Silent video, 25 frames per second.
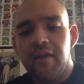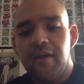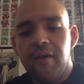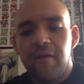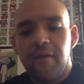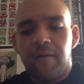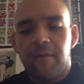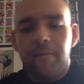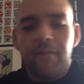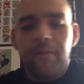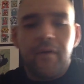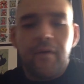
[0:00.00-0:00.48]

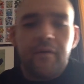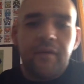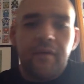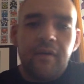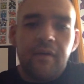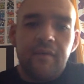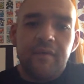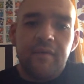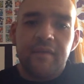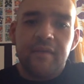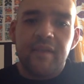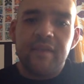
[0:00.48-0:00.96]

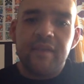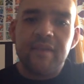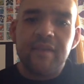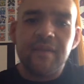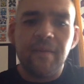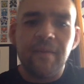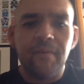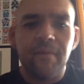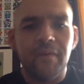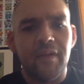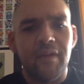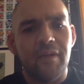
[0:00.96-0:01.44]
photos and
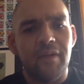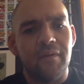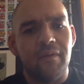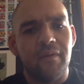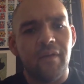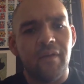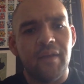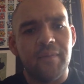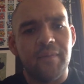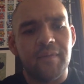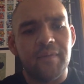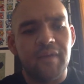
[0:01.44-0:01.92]
some video
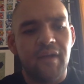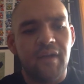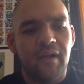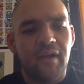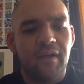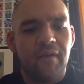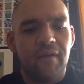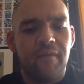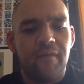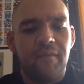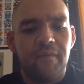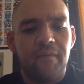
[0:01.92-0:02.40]
clips
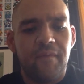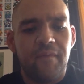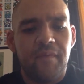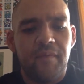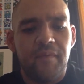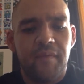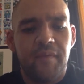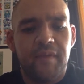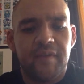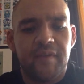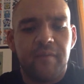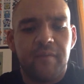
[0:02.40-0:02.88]
of
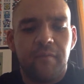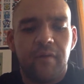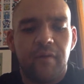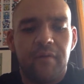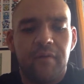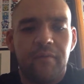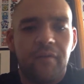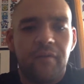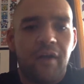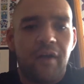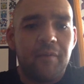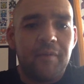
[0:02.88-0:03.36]
this
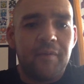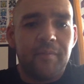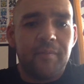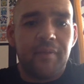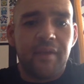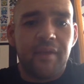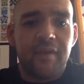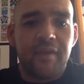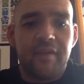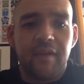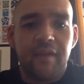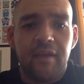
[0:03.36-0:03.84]
one ramen
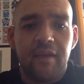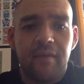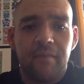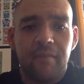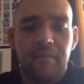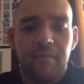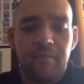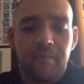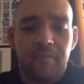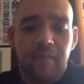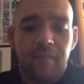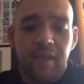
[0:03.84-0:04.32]
place
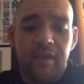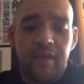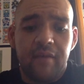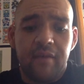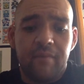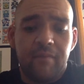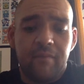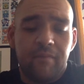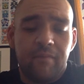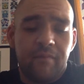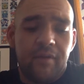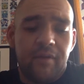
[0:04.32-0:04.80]
I
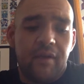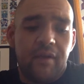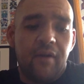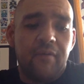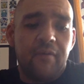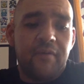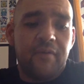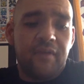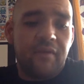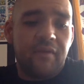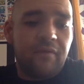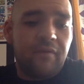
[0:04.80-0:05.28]
would go
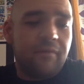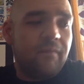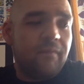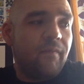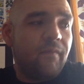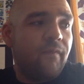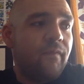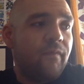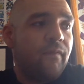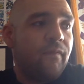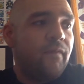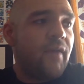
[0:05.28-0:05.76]
to
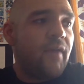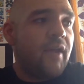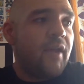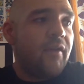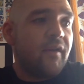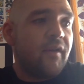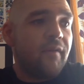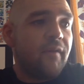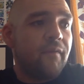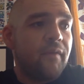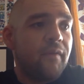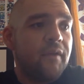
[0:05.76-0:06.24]

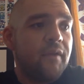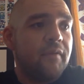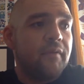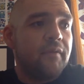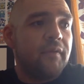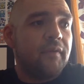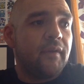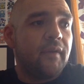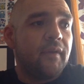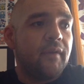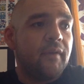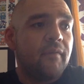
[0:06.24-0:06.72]
very
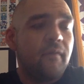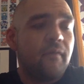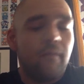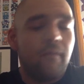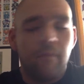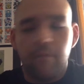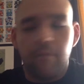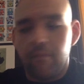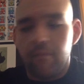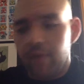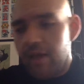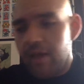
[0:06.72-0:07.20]
frequently.
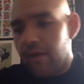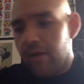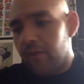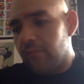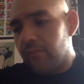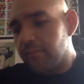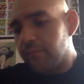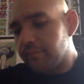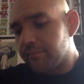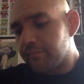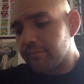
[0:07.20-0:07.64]
Well,